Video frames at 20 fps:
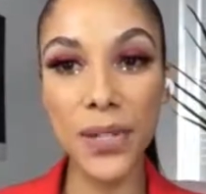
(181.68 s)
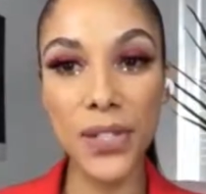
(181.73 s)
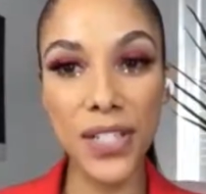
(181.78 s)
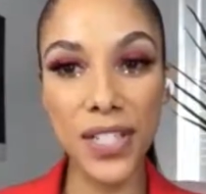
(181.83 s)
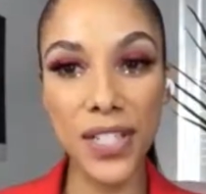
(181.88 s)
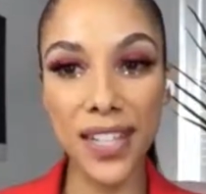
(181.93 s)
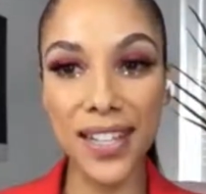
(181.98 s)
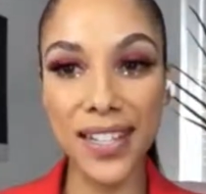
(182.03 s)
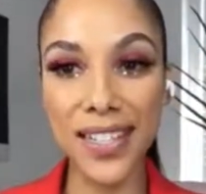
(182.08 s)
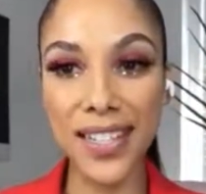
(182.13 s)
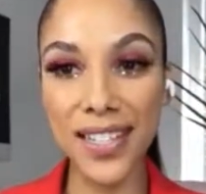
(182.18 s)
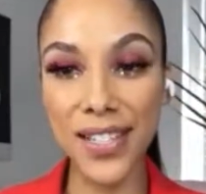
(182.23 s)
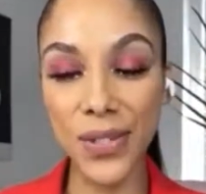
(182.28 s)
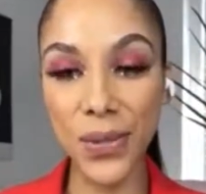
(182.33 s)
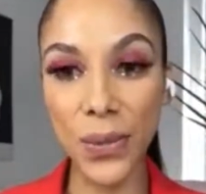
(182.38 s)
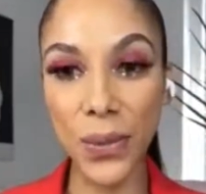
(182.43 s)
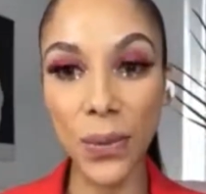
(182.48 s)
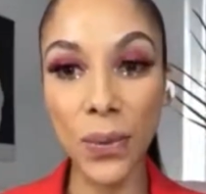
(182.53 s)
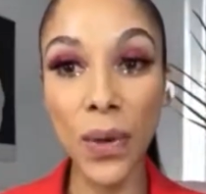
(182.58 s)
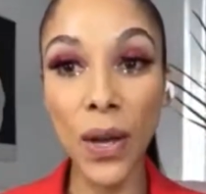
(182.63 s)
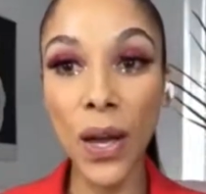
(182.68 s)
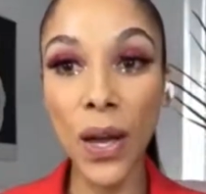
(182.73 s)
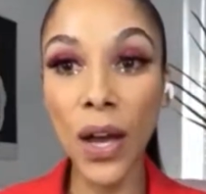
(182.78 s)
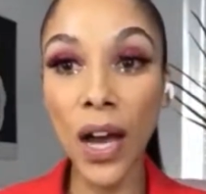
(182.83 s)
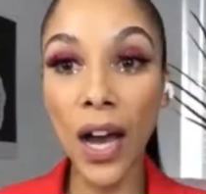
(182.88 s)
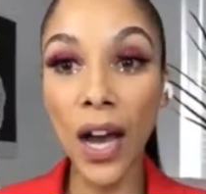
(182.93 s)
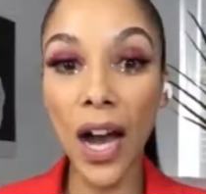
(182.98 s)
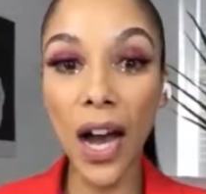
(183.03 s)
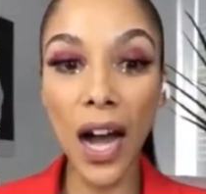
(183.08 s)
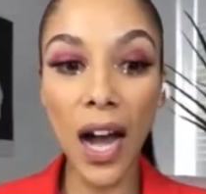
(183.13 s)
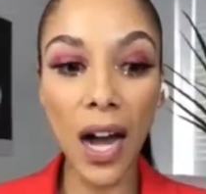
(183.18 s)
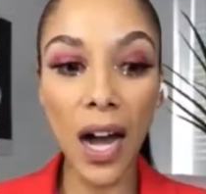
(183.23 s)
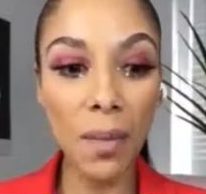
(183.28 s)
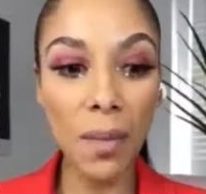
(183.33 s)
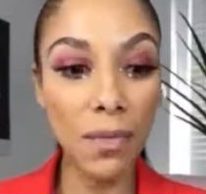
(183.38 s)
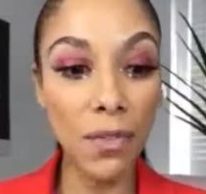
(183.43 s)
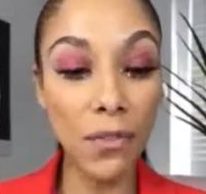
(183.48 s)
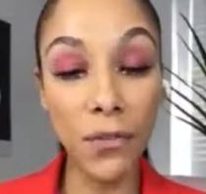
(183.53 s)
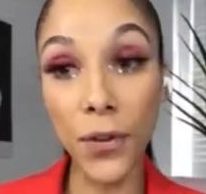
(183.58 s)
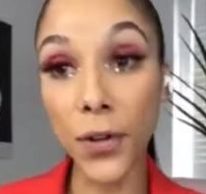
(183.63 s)
pushed us to
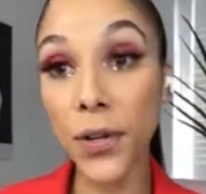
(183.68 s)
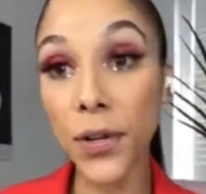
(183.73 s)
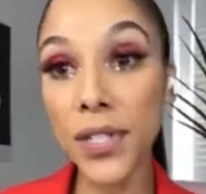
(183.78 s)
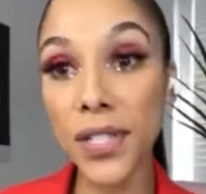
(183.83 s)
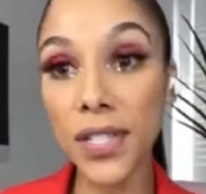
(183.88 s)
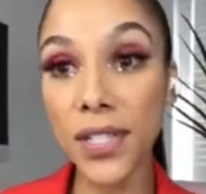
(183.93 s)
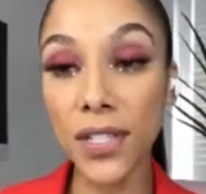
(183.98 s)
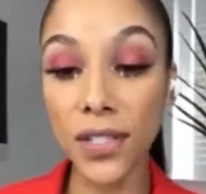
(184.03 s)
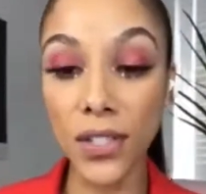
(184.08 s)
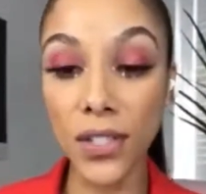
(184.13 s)
first,